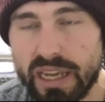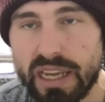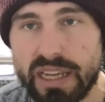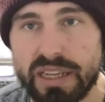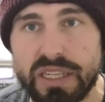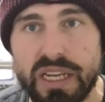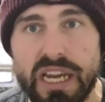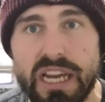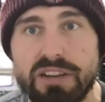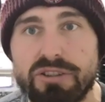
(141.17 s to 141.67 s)

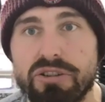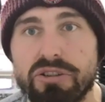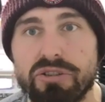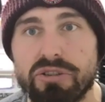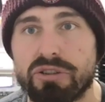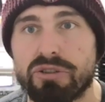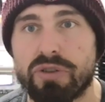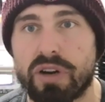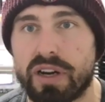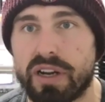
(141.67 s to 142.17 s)
his agent
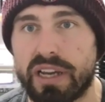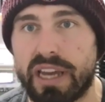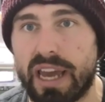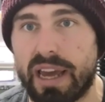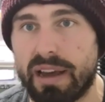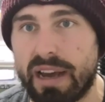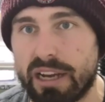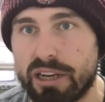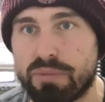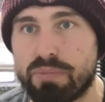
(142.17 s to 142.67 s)
just trying to
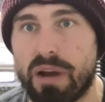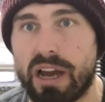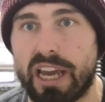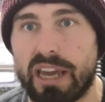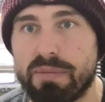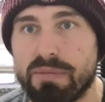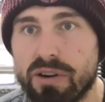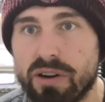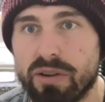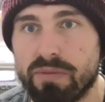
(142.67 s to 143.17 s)
get
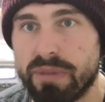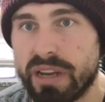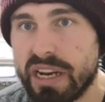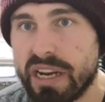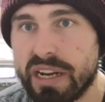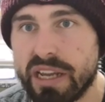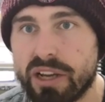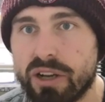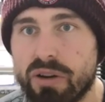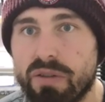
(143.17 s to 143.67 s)
Ashbagi more
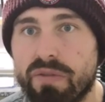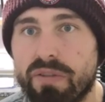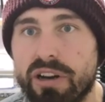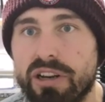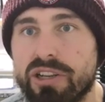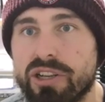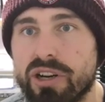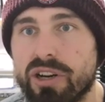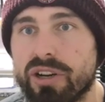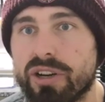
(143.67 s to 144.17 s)
media
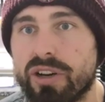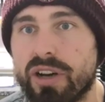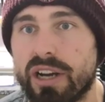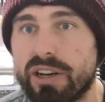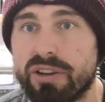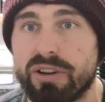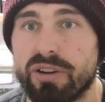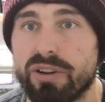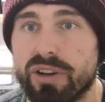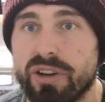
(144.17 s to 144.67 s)
coverage or not,
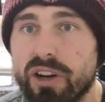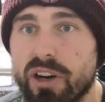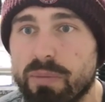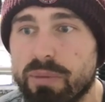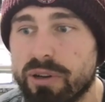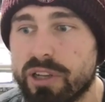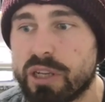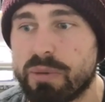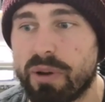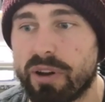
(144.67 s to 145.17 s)
I don't know.
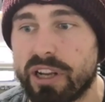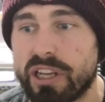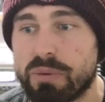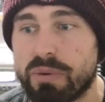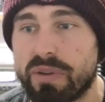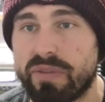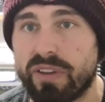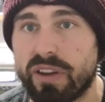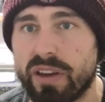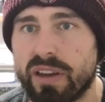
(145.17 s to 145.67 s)
But to be honest
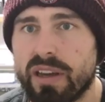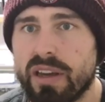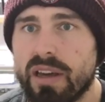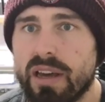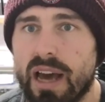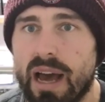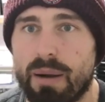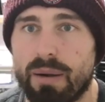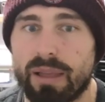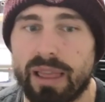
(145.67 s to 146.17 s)
with you,
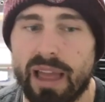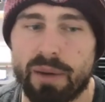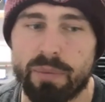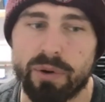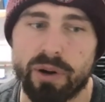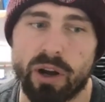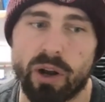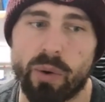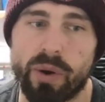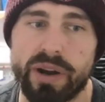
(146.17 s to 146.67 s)
I'm glad we're
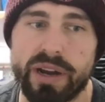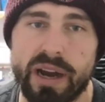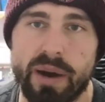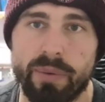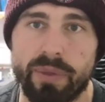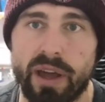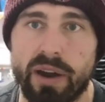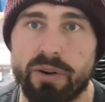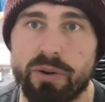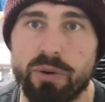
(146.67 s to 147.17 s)
not going
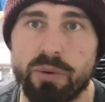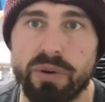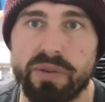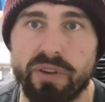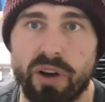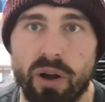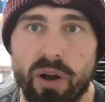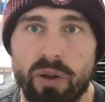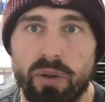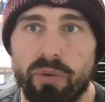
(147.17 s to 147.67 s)
down that route with
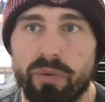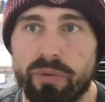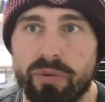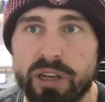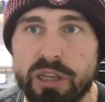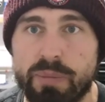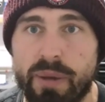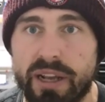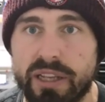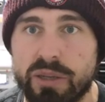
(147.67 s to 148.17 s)
all
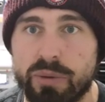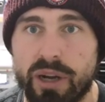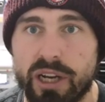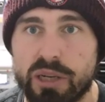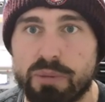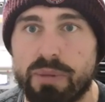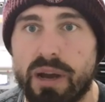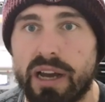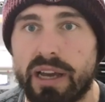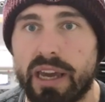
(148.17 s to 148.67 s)
respect to
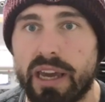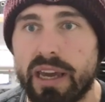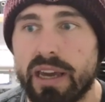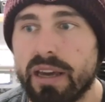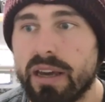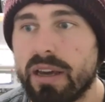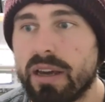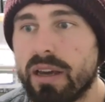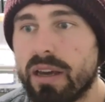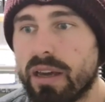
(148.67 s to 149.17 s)
Ashbagi.
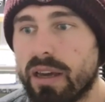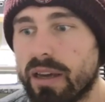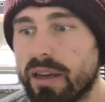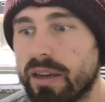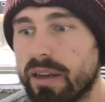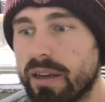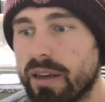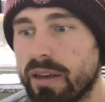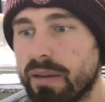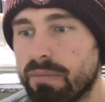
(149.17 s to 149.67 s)

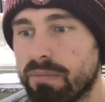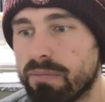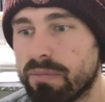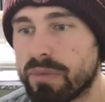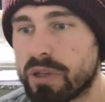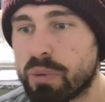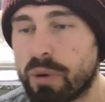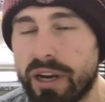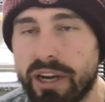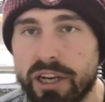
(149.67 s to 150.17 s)

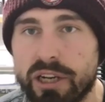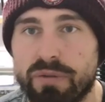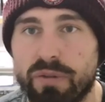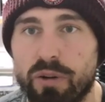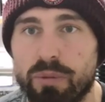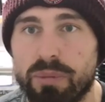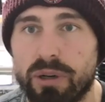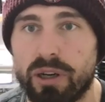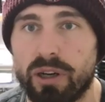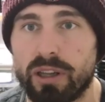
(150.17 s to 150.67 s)
Swedish
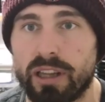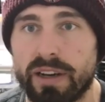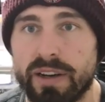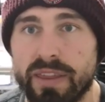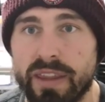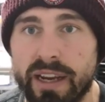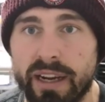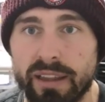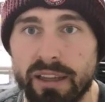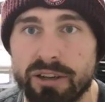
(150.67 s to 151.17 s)
football and
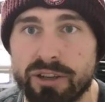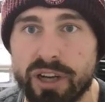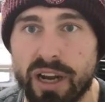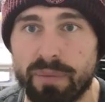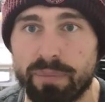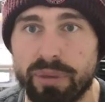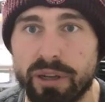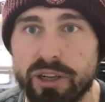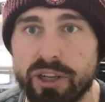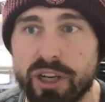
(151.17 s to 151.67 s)
in the English
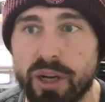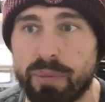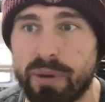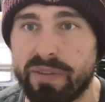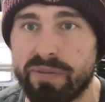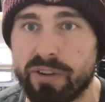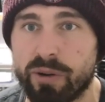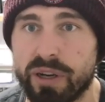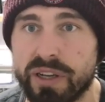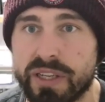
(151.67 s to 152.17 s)
Championship,
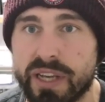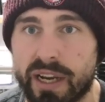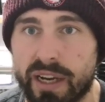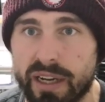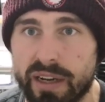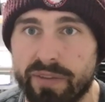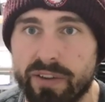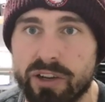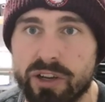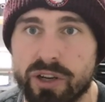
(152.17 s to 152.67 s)
even though it's
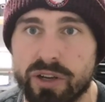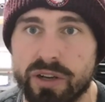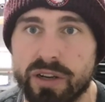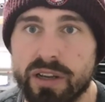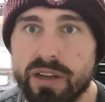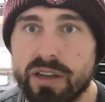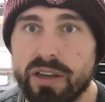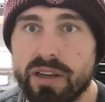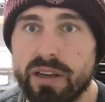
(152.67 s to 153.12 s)
second division